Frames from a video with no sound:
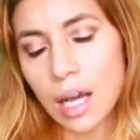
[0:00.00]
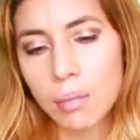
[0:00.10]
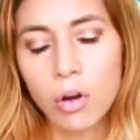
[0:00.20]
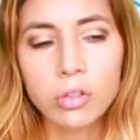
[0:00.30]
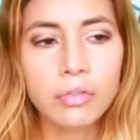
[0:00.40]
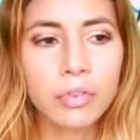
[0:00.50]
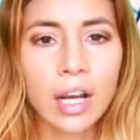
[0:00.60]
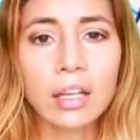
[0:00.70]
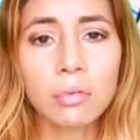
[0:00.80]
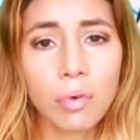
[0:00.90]
Also, for
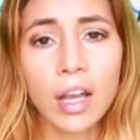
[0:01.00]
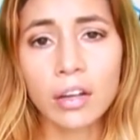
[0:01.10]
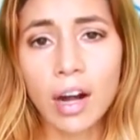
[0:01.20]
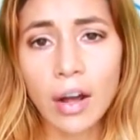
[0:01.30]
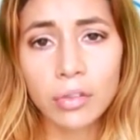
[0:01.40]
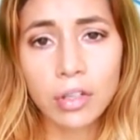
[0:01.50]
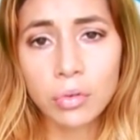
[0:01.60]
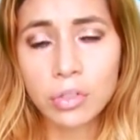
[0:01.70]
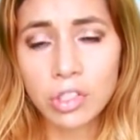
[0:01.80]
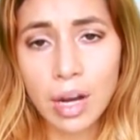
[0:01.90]
any writer out there
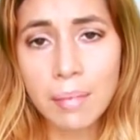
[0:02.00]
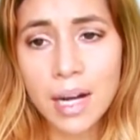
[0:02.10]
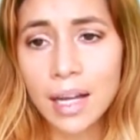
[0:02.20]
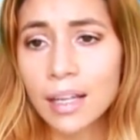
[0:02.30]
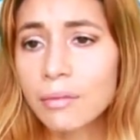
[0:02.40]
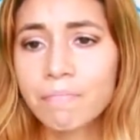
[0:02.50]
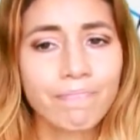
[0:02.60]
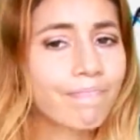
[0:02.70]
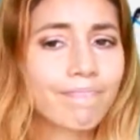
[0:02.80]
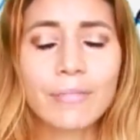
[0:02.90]
who's a Gemini,
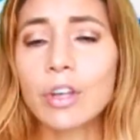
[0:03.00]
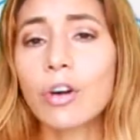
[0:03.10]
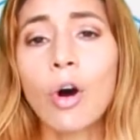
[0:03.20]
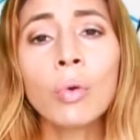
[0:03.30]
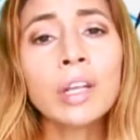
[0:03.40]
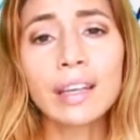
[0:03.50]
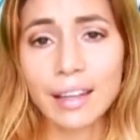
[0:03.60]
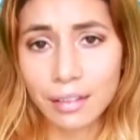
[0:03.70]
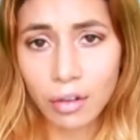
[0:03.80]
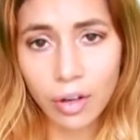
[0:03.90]
you're owning it,
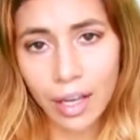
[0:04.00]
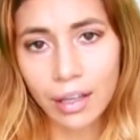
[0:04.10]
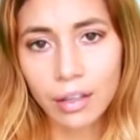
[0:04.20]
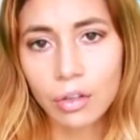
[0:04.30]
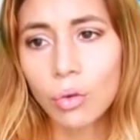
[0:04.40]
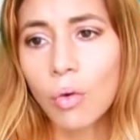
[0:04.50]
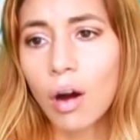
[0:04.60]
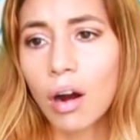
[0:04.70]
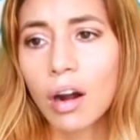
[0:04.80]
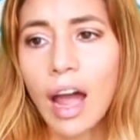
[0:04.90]
okay? You
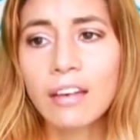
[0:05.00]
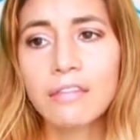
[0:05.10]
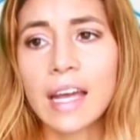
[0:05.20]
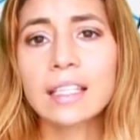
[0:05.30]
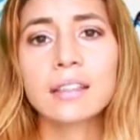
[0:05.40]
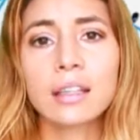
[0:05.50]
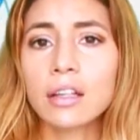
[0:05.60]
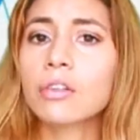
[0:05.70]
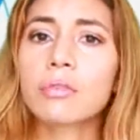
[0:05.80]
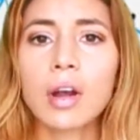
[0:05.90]
are advancing
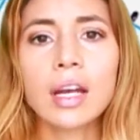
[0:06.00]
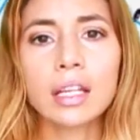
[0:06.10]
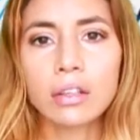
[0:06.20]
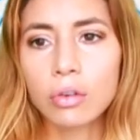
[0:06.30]
in your writing.